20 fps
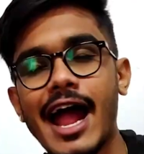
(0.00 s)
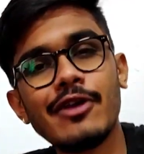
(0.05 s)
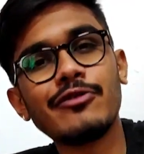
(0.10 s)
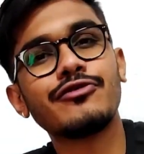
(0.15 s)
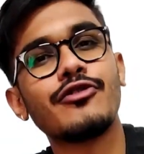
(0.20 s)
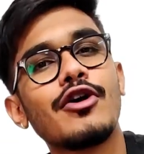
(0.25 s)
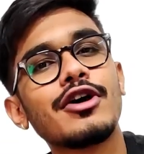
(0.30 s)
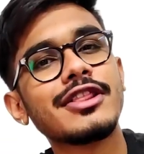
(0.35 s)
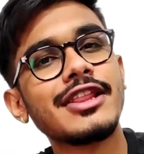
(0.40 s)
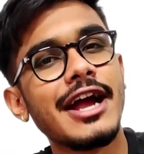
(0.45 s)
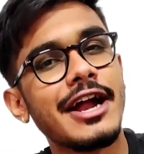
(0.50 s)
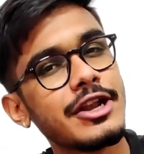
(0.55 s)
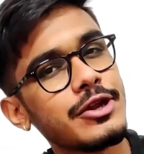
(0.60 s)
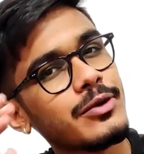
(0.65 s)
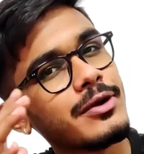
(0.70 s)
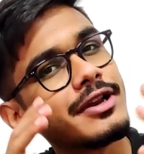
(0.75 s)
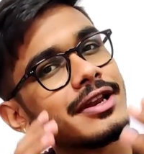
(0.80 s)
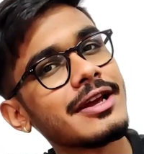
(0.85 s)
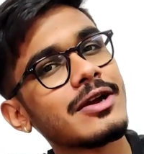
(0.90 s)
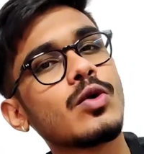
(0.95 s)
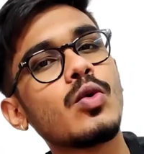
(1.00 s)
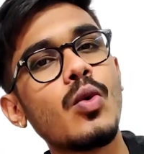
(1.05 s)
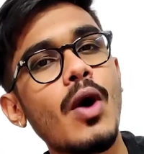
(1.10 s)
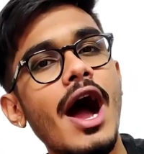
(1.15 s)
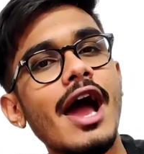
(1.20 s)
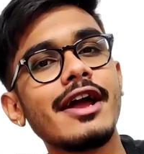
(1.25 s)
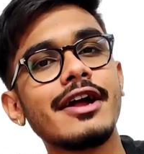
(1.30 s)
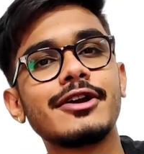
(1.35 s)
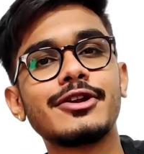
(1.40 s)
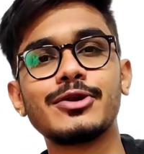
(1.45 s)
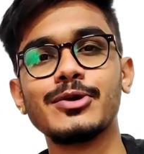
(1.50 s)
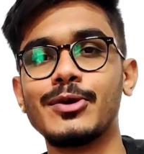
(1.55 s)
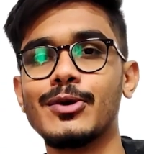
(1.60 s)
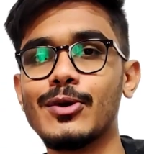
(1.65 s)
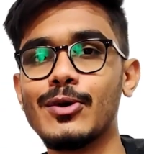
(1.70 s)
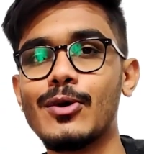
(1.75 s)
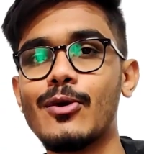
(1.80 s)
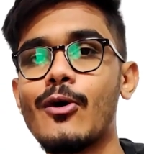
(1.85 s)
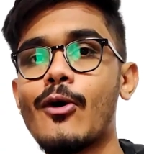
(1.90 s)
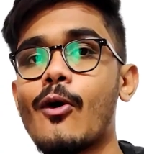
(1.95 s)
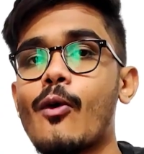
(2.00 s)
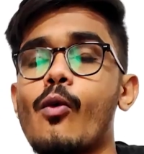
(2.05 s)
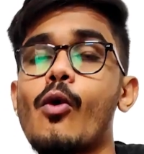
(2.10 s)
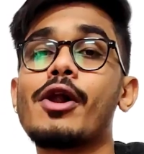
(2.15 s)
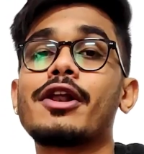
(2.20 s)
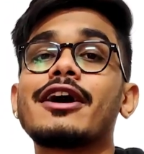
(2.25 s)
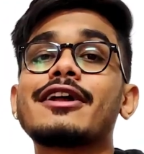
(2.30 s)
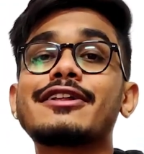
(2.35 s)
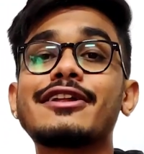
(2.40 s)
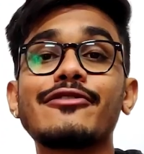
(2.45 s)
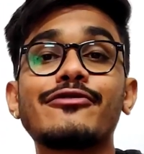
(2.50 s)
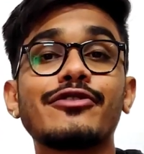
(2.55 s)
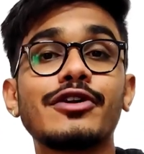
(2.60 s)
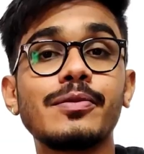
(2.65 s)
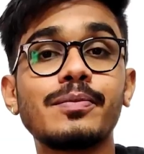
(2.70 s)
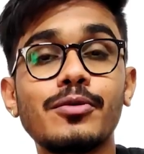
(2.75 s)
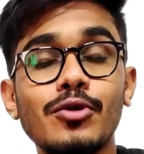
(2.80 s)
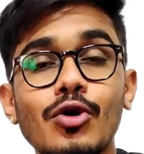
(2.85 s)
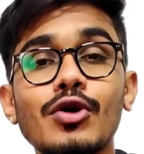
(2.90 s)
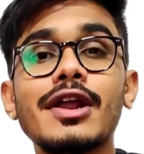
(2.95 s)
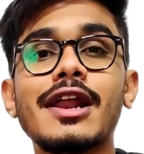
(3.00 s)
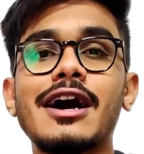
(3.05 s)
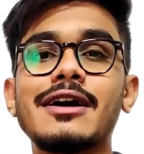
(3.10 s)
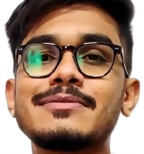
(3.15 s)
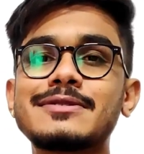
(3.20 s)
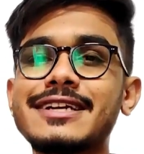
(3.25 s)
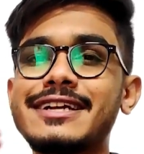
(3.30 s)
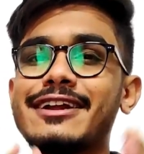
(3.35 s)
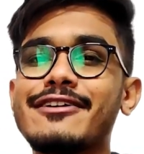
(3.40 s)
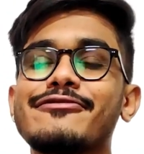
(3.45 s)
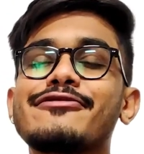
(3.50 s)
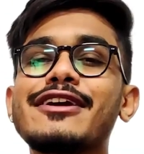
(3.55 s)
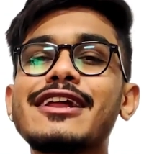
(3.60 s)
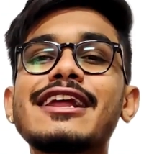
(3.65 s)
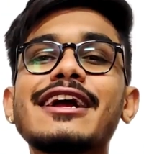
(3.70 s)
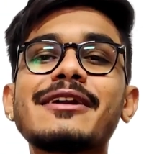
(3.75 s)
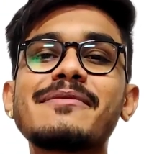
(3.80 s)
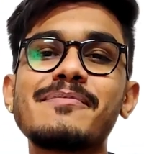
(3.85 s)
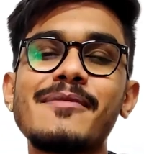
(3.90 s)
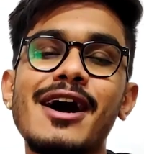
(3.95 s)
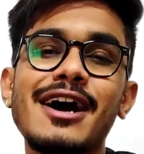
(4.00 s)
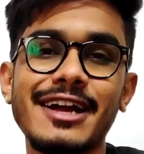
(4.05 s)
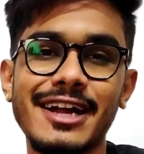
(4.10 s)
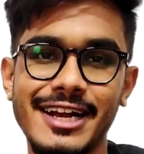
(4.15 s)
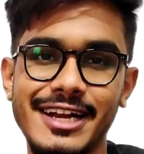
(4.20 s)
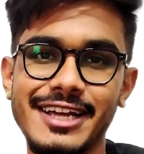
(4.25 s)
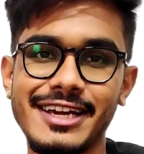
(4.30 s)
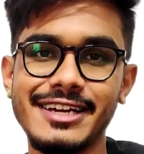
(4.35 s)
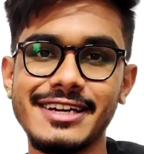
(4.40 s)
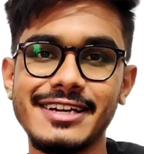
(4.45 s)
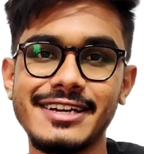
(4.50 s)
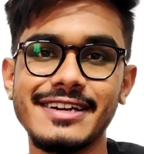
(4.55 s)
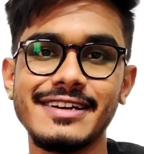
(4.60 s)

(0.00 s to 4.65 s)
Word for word: And for that you'll require to know what are different programs in affiliate marketing.